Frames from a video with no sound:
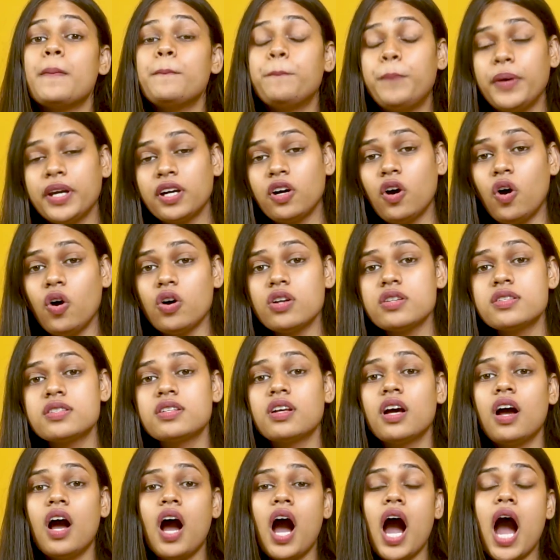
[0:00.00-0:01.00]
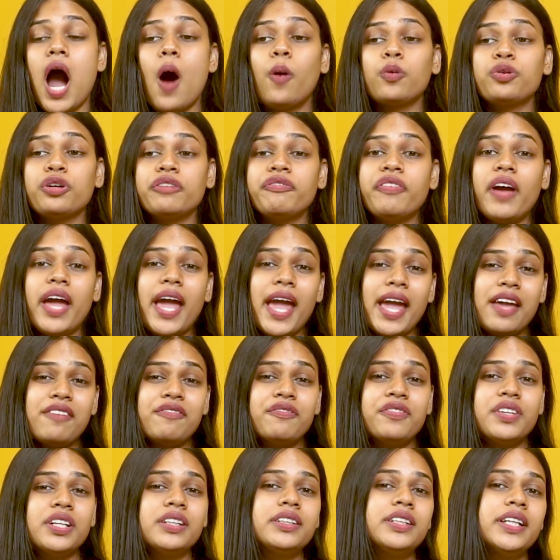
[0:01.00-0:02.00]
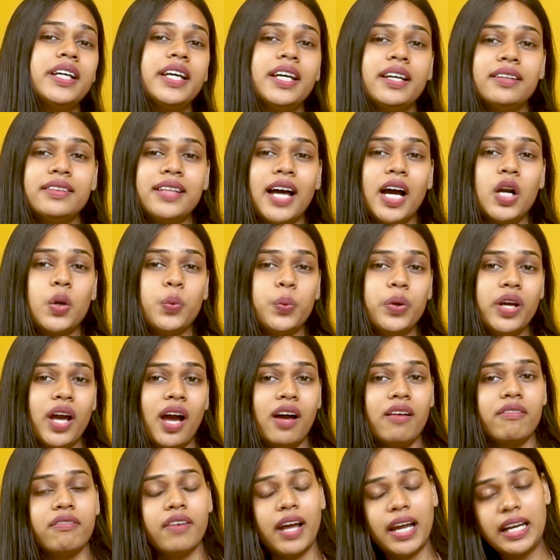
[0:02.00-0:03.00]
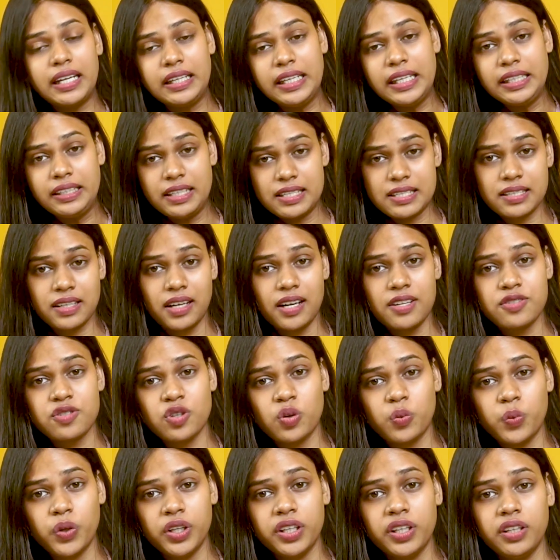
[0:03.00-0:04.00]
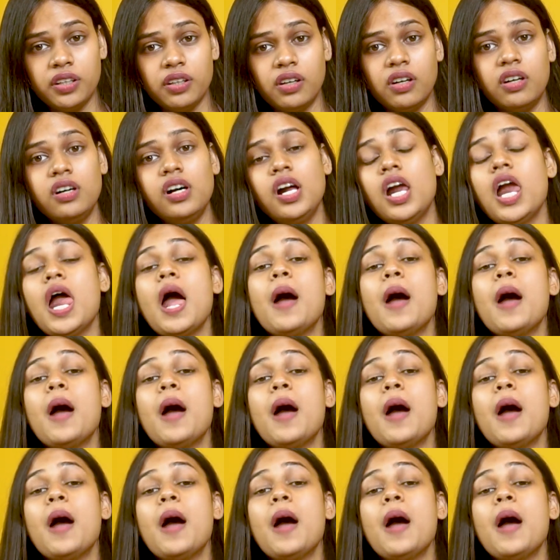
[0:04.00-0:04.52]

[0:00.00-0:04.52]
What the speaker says: because out of everything that we have rightly discussed over here,